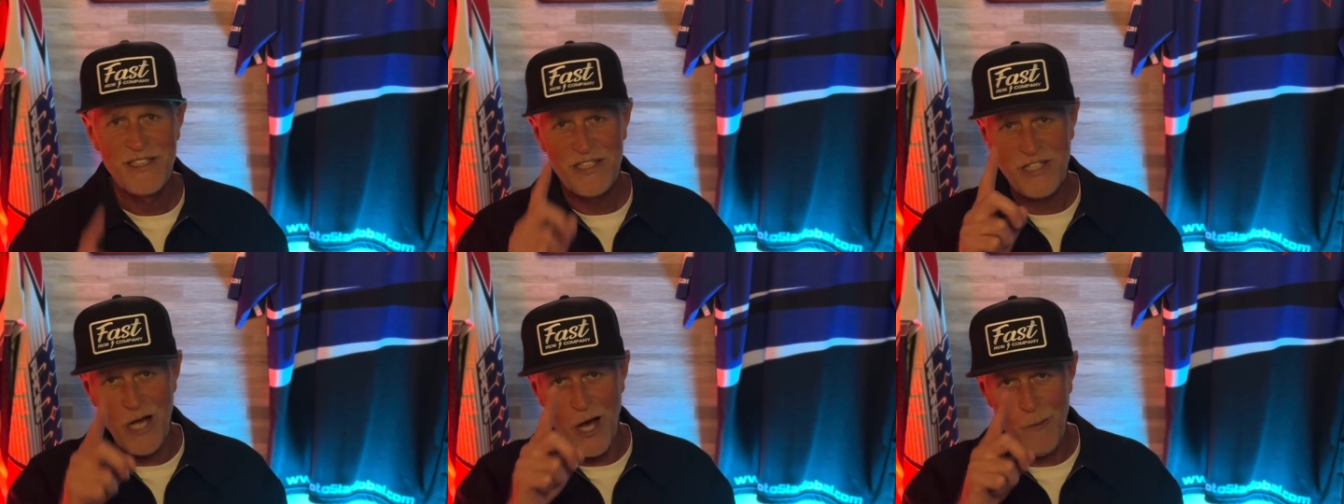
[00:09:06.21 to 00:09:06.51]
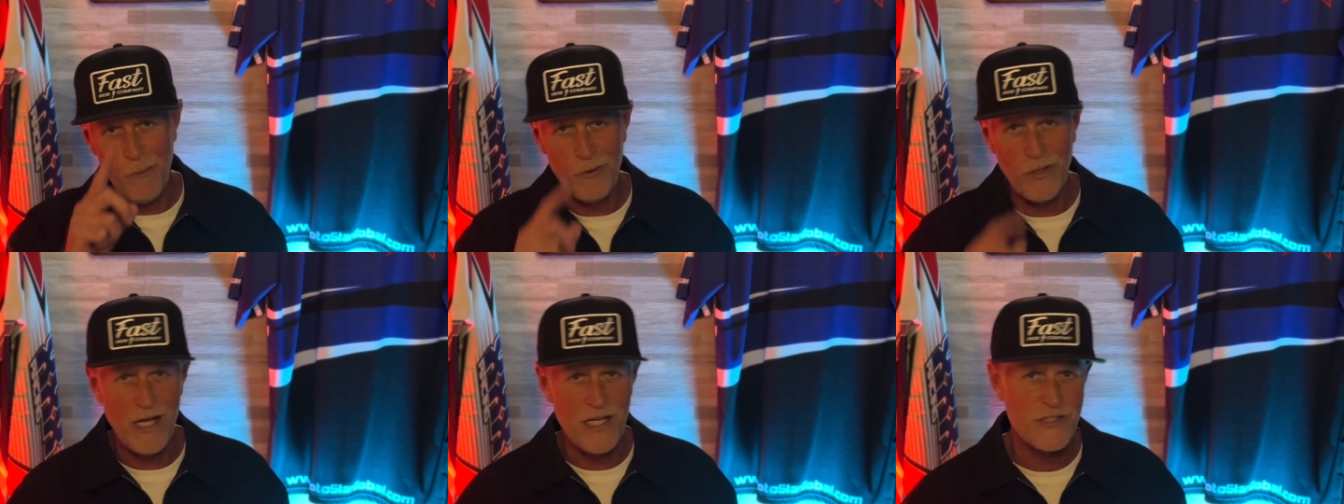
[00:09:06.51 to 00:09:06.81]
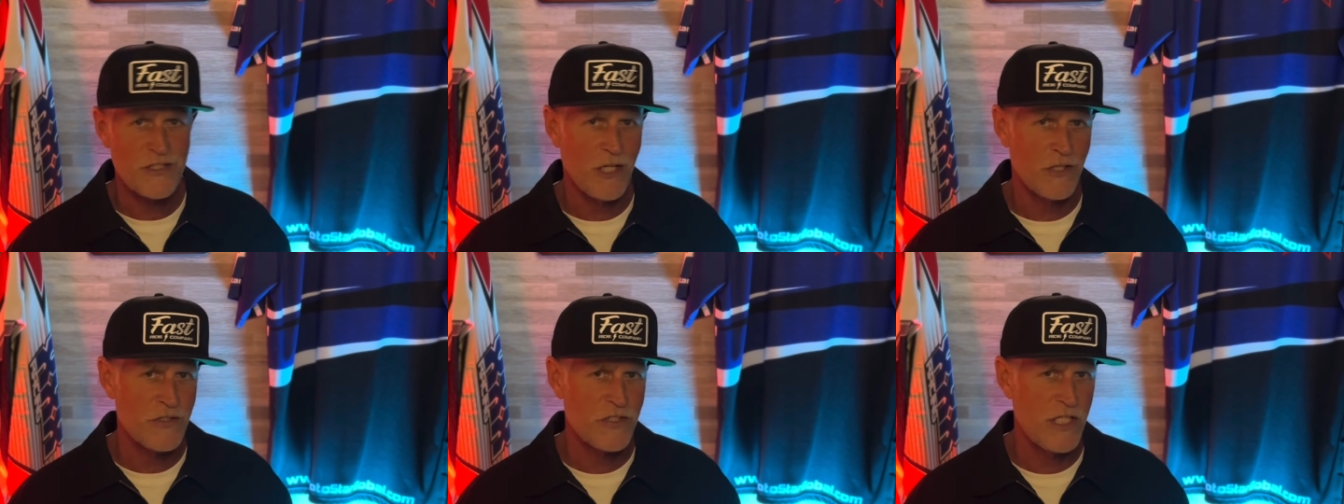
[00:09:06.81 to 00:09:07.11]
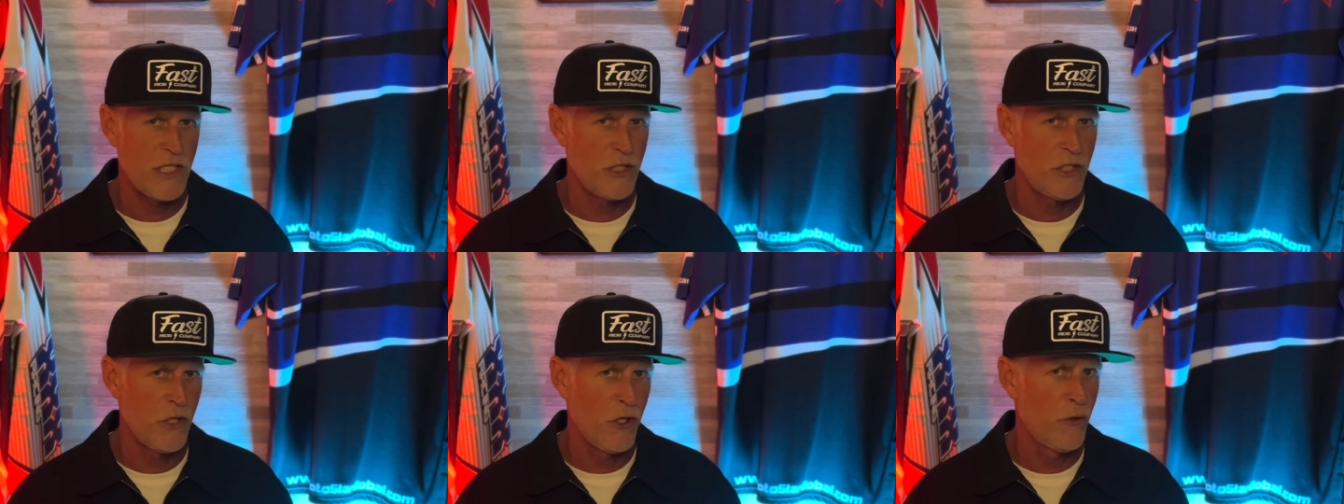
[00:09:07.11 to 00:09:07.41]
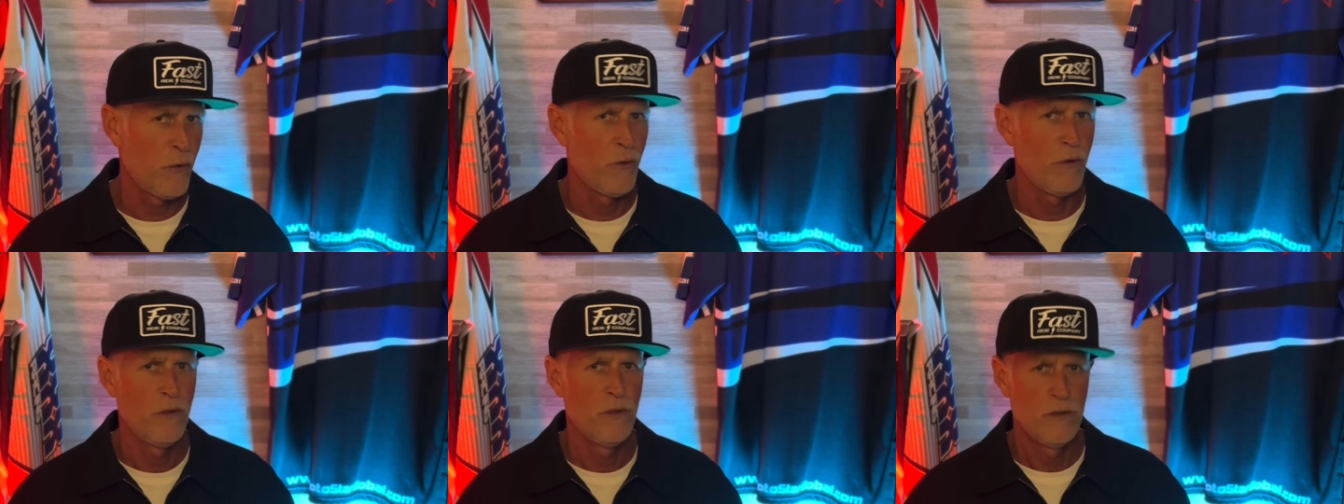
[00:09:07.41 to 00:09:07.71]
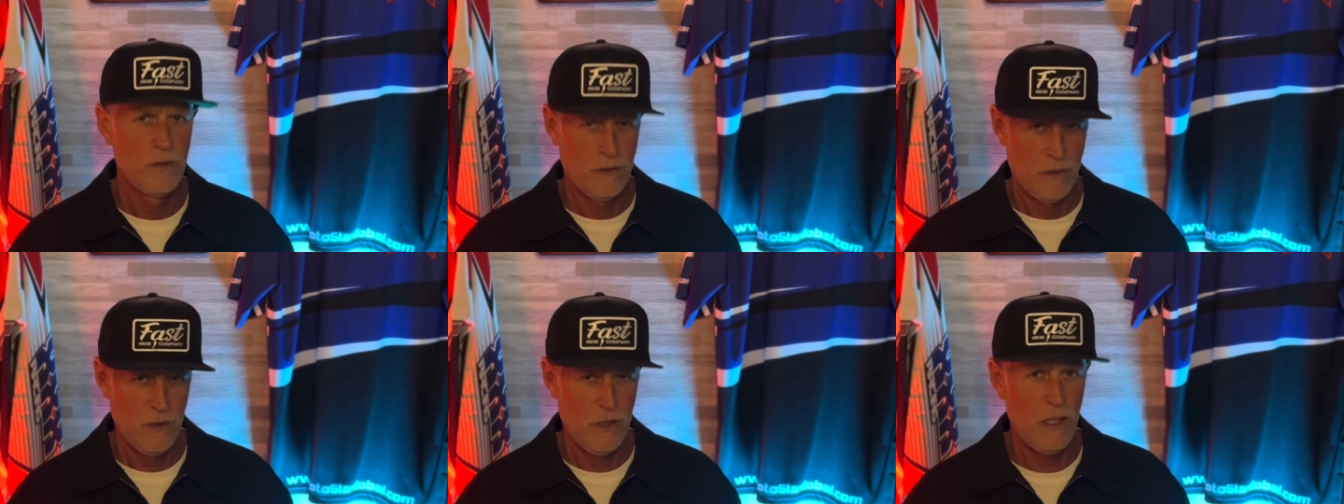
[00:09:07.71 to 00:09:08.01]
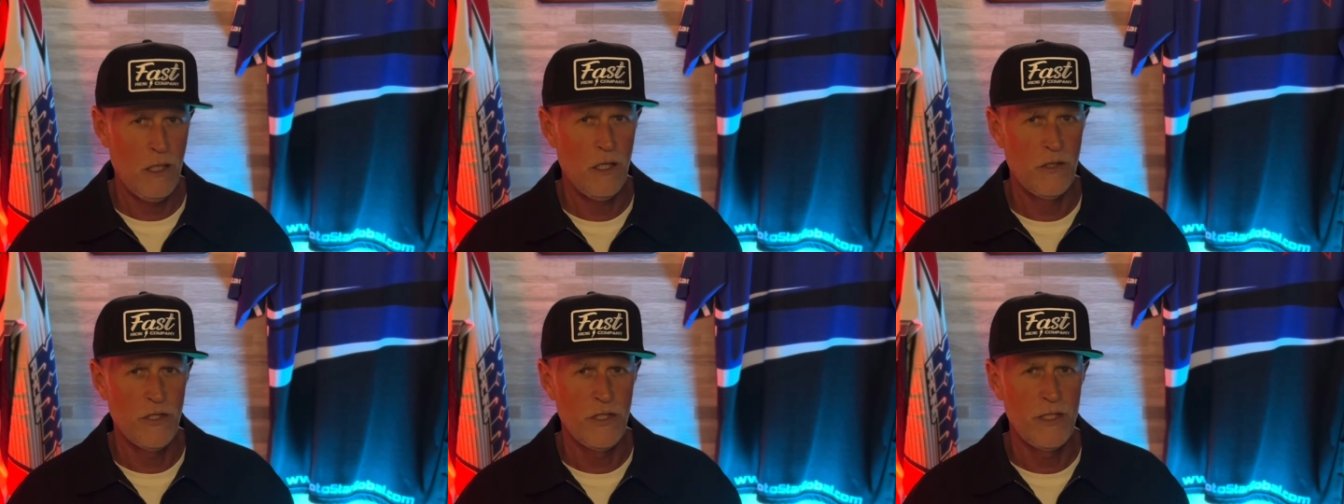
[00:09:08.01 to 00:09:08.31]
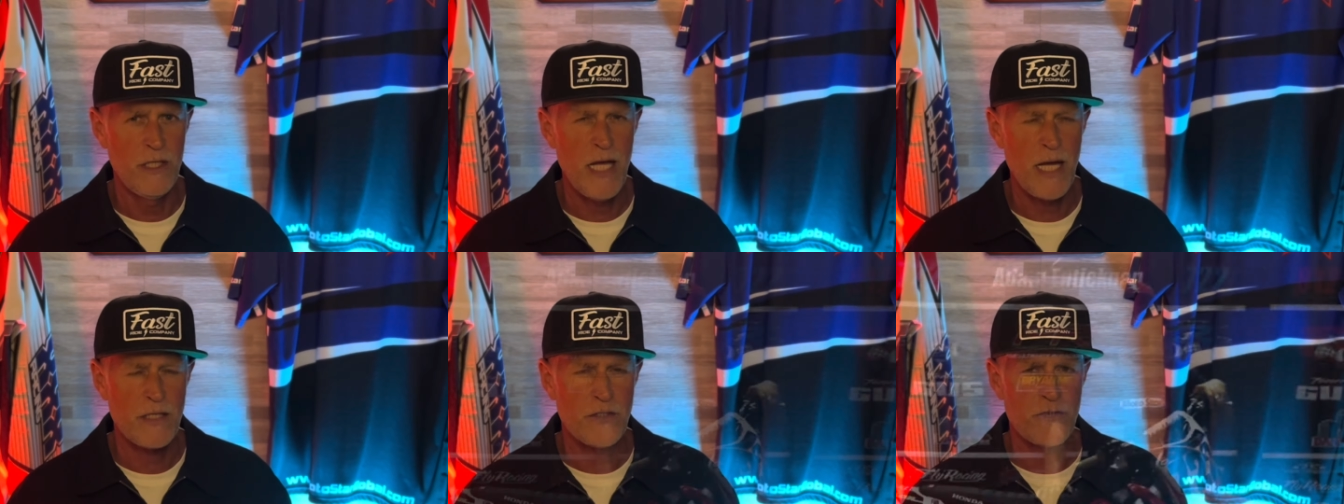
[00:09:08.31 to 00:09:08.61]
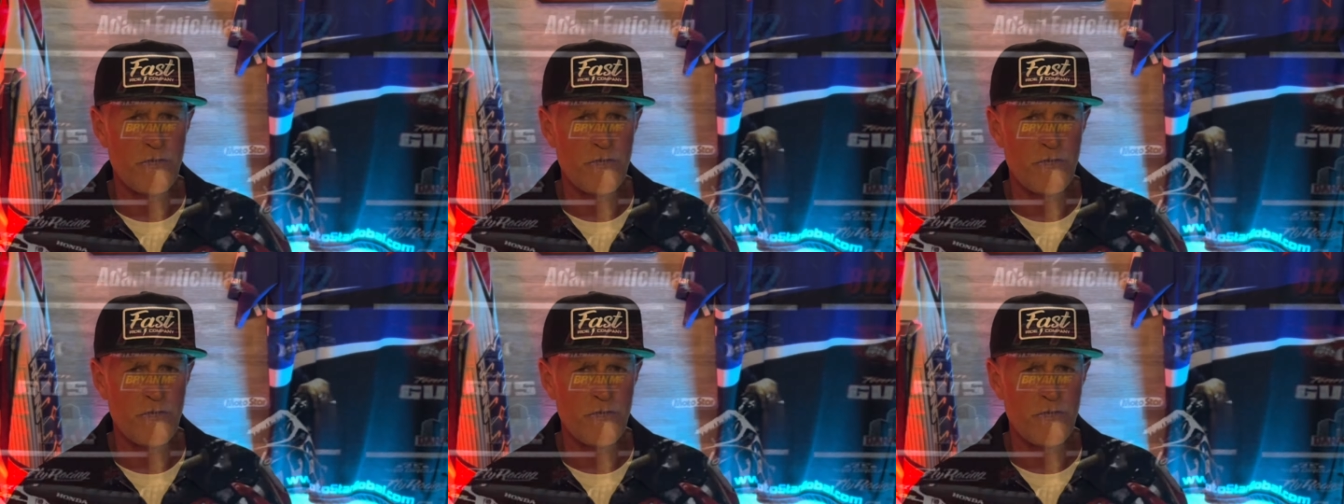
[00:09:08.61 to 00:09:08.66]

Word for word: God bless. I'll see you on the next